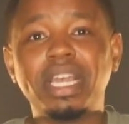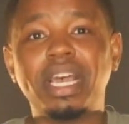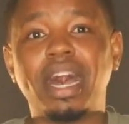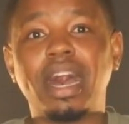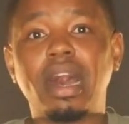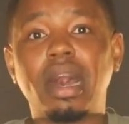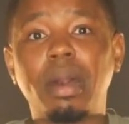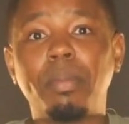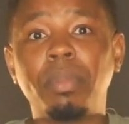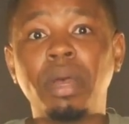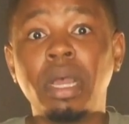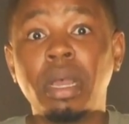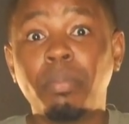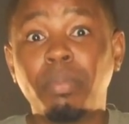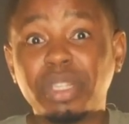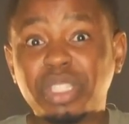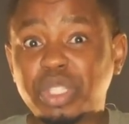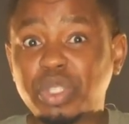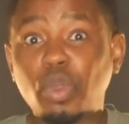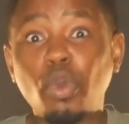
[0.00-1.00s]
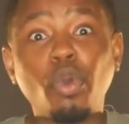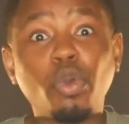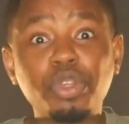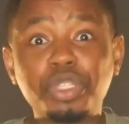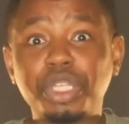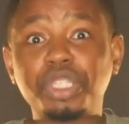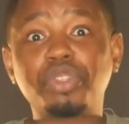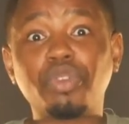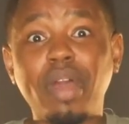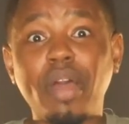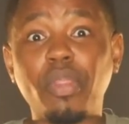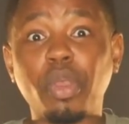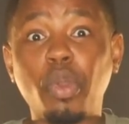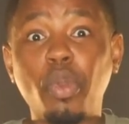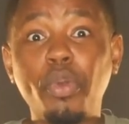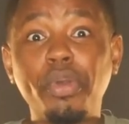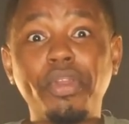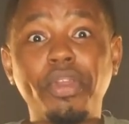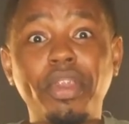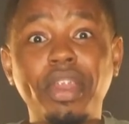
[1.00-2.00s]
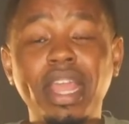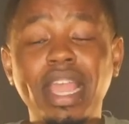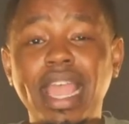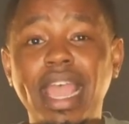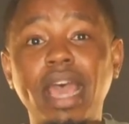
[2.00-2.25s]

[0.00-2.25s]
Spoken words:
but school is just around the corner,